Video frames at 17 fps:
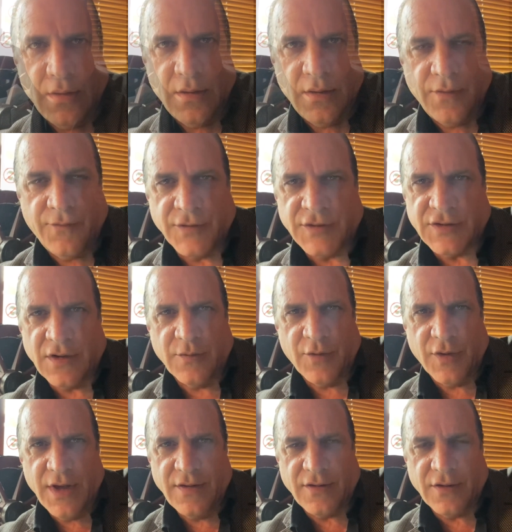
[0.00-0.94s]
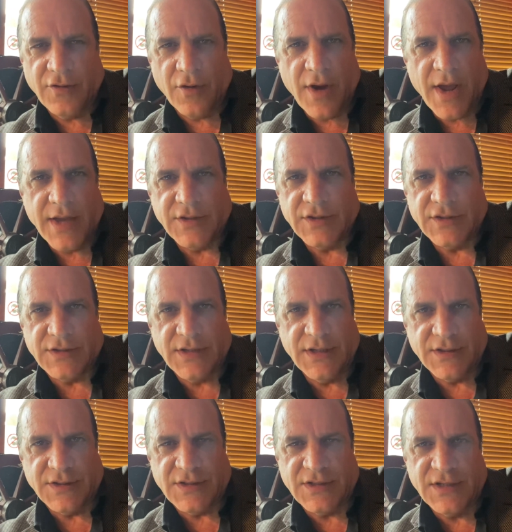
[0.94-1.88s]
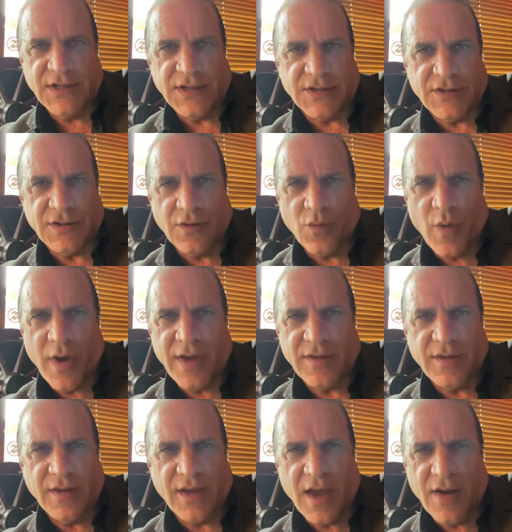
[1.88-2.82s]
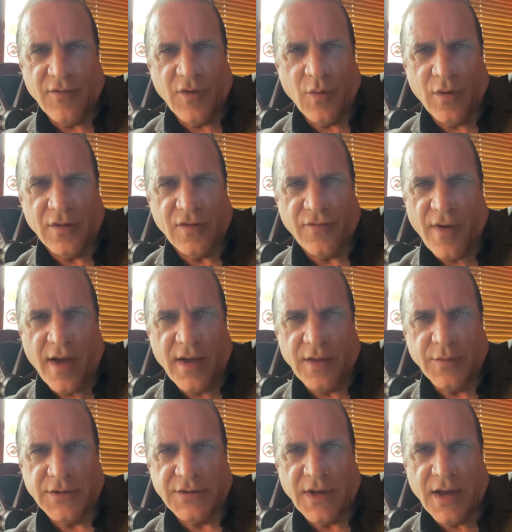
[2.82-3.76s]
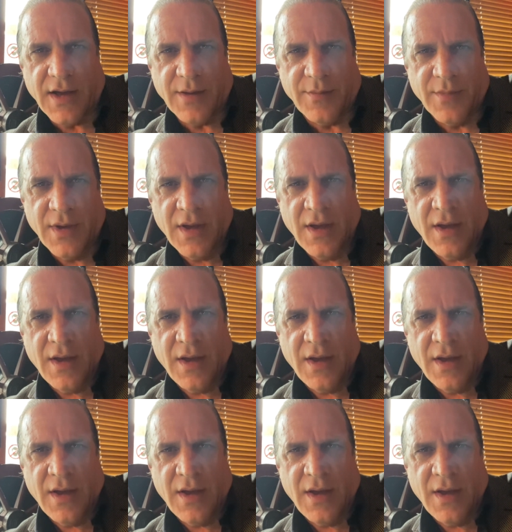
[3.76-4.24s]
For some reason, your agency insists on wasting everyone's valuable time,